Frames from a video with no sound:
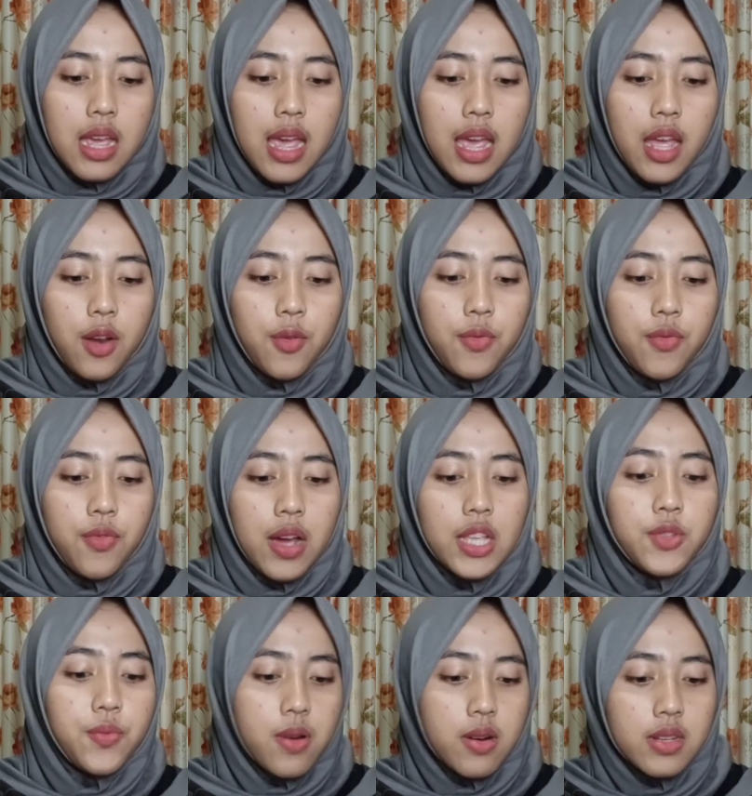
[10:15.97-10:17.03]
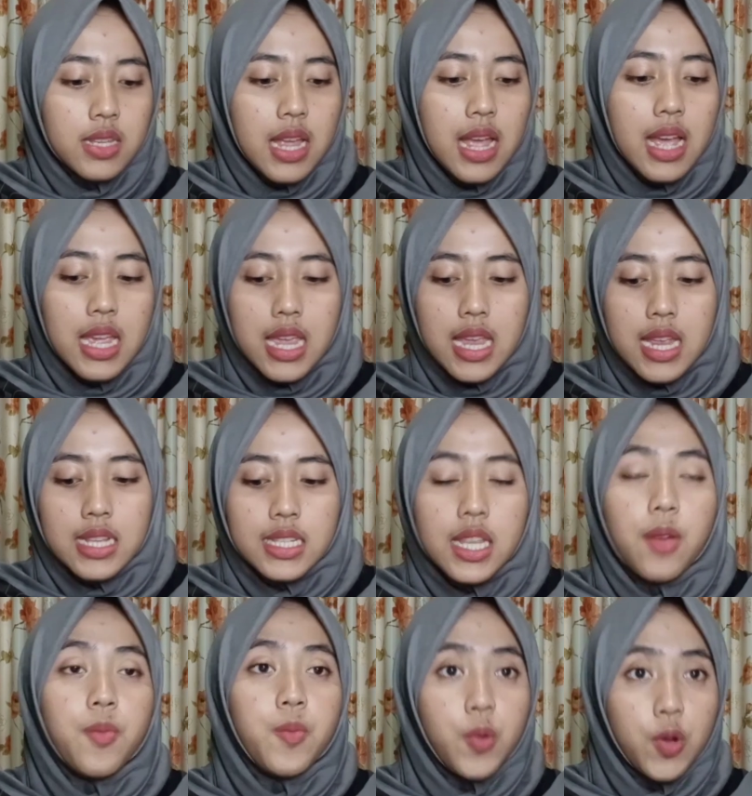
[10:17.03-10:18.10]
and vice versa in
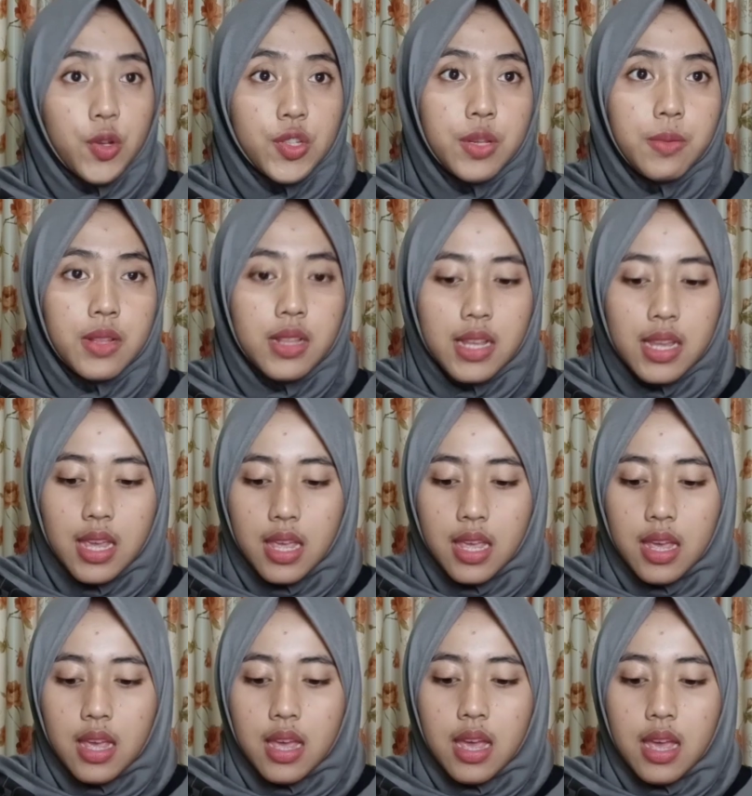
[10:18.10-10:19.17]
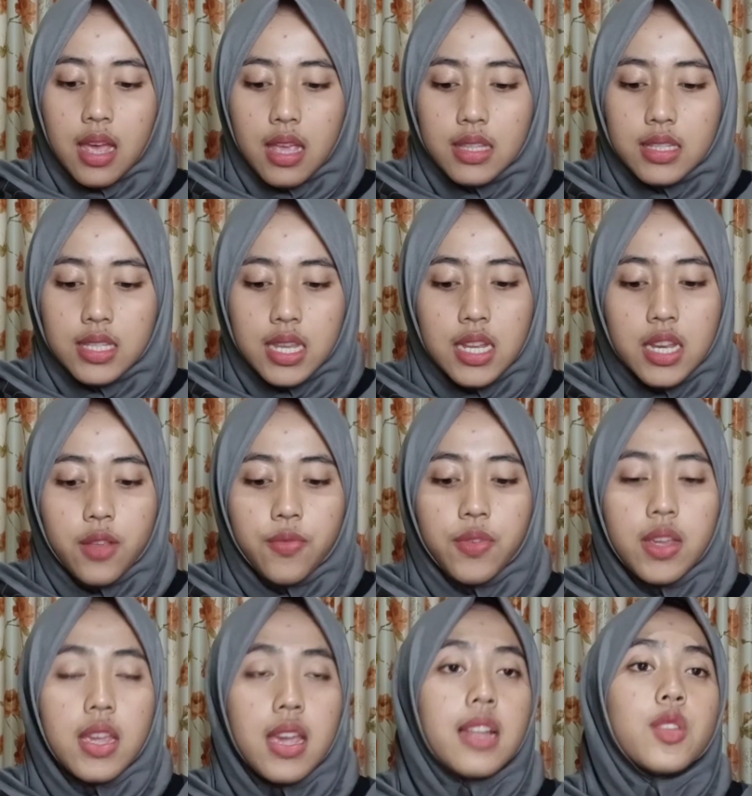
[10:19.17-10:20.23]
some possibly
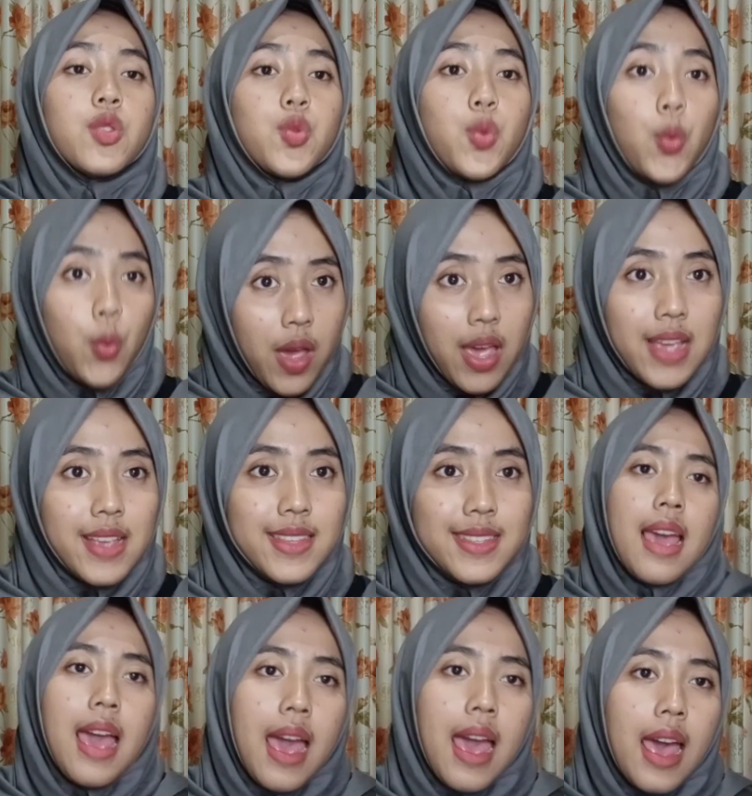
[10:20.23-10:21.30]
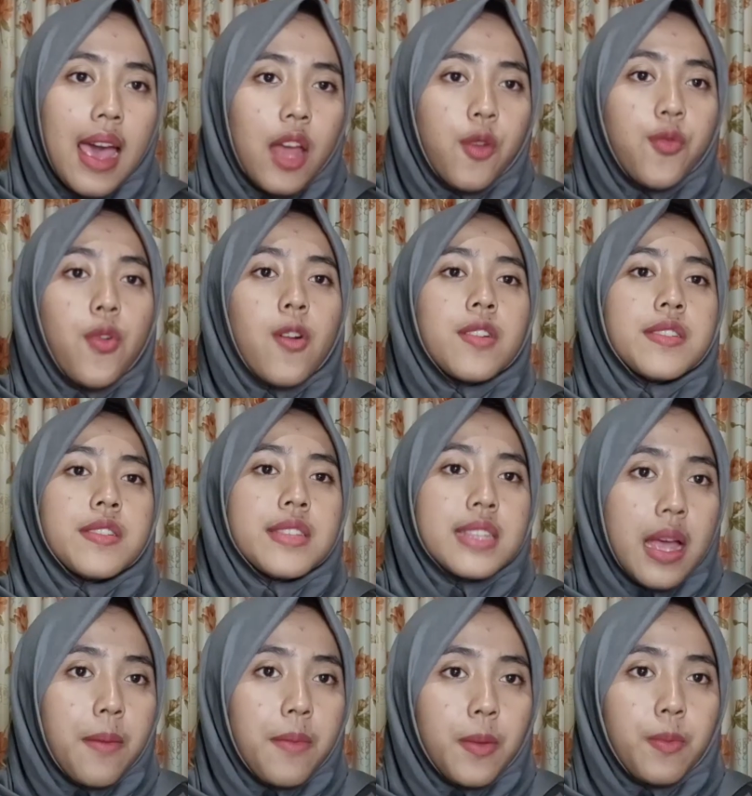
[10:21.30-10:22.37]
significant ways. And for
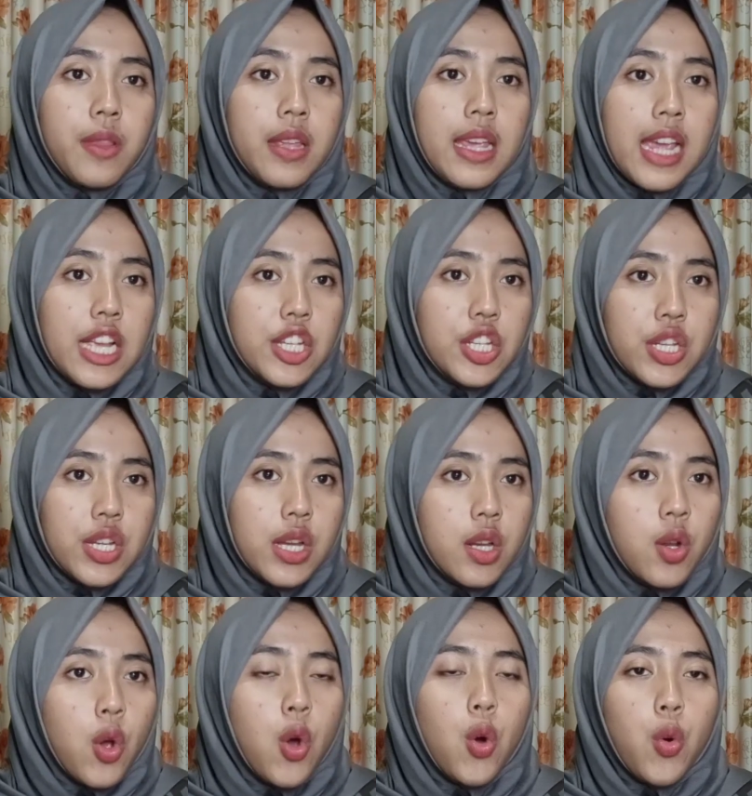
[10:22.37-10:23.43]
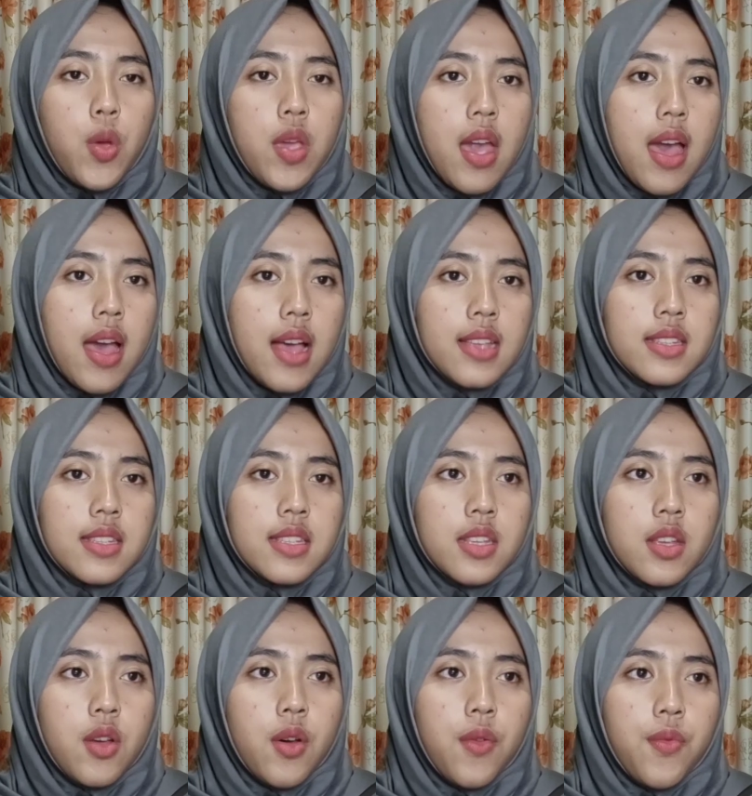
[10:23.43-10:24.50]
some application, we ask
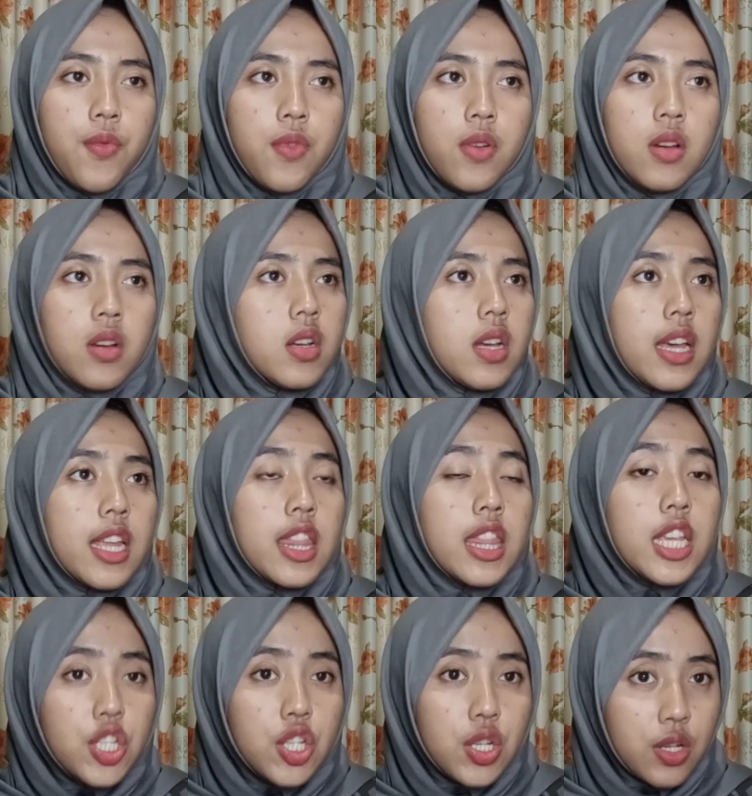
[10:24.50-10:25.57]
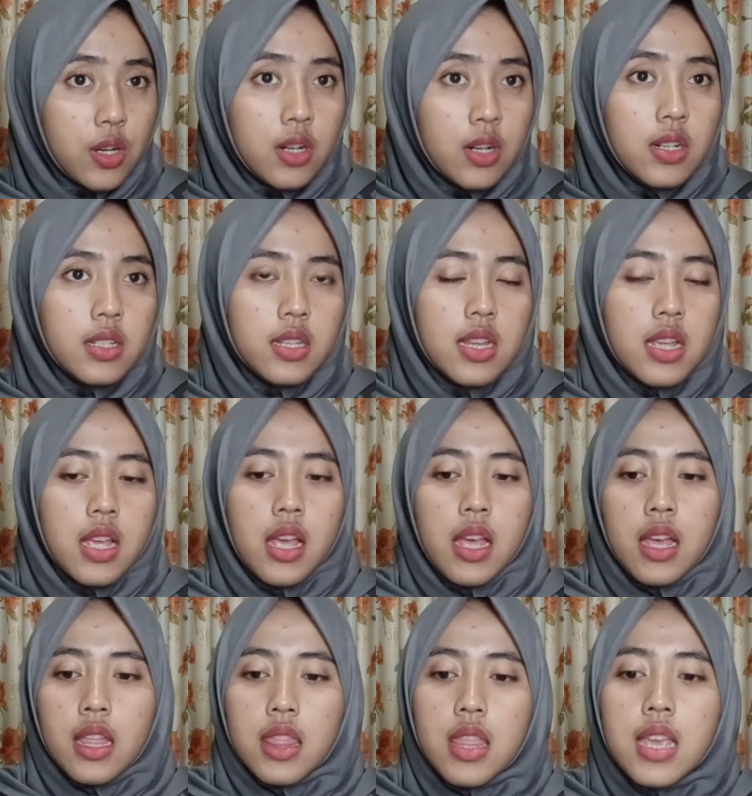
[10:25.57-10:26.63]
a teachers.
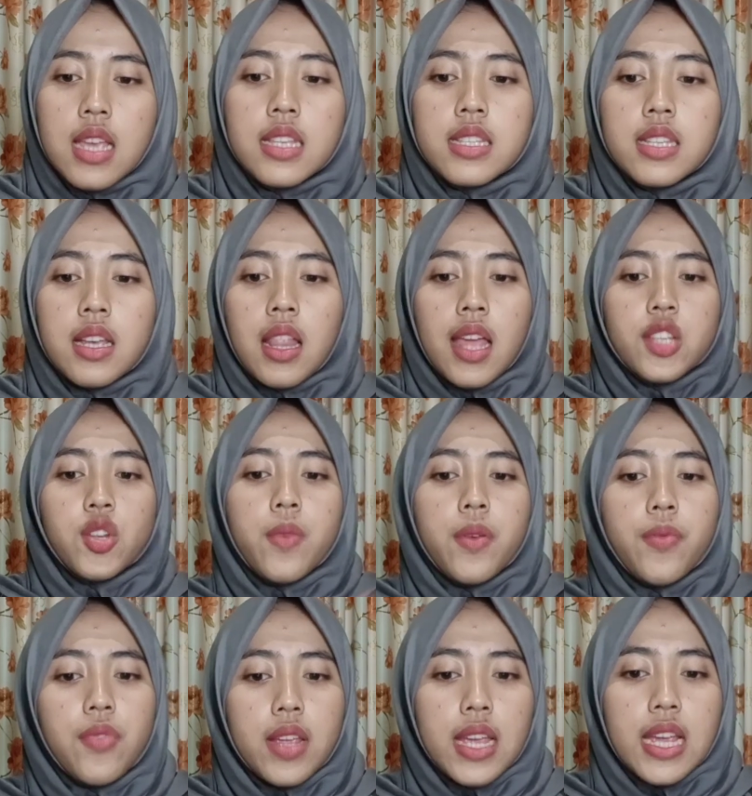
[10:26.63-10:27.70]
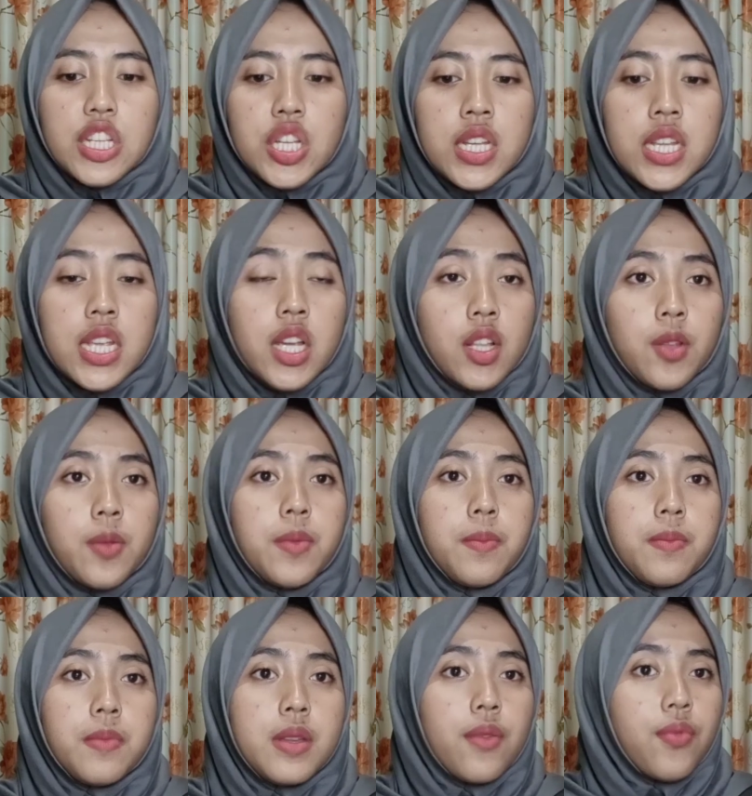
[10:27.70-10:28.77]
This classroom application include
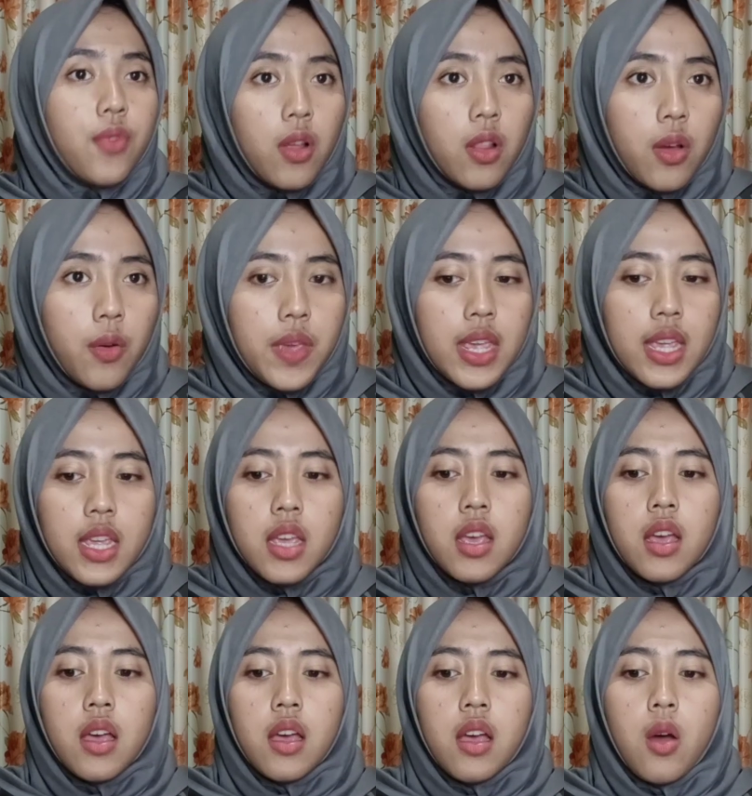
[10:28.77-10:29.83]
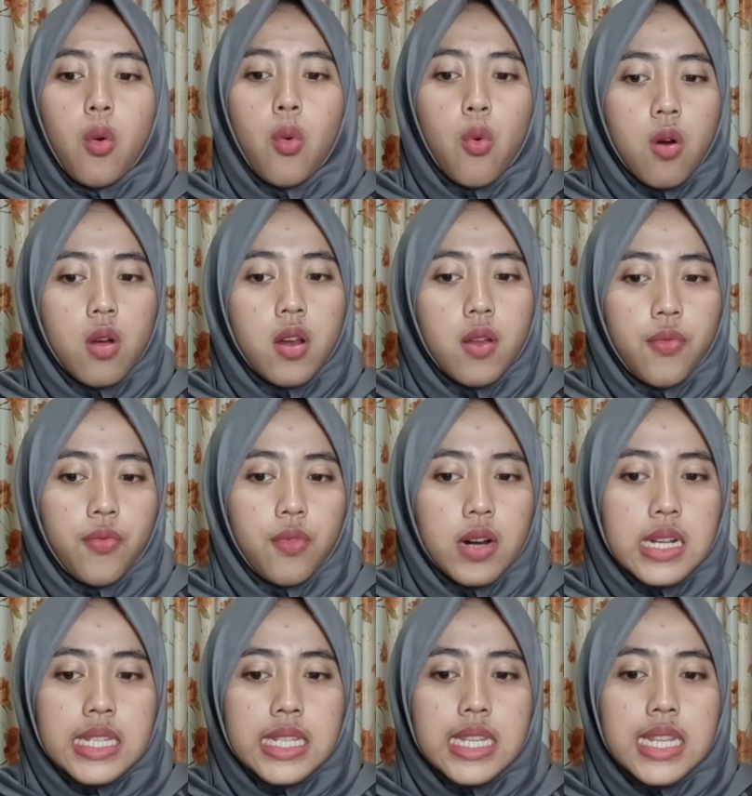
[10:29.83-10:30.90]
the following. The
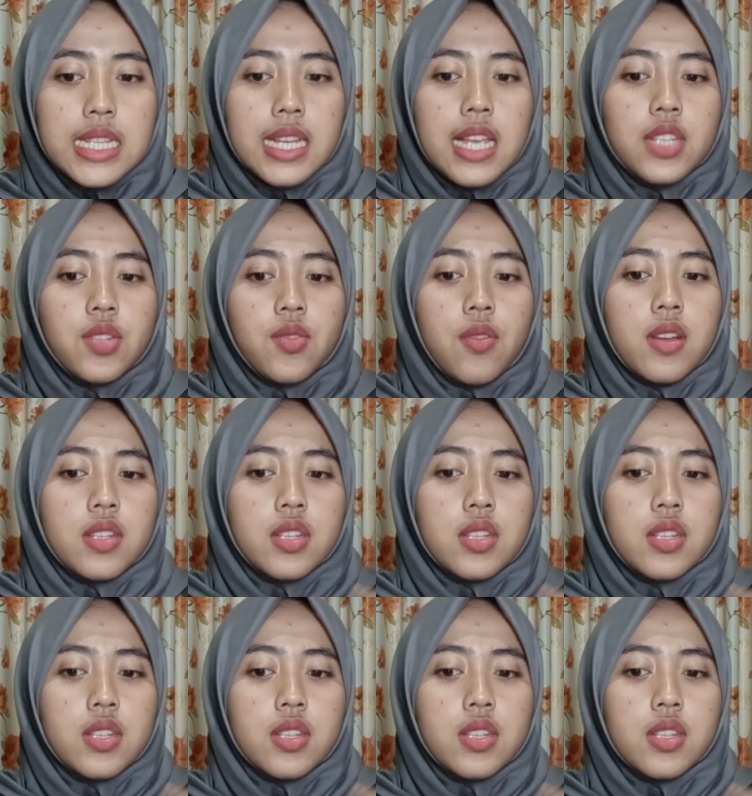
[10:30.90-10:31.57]
first, discuss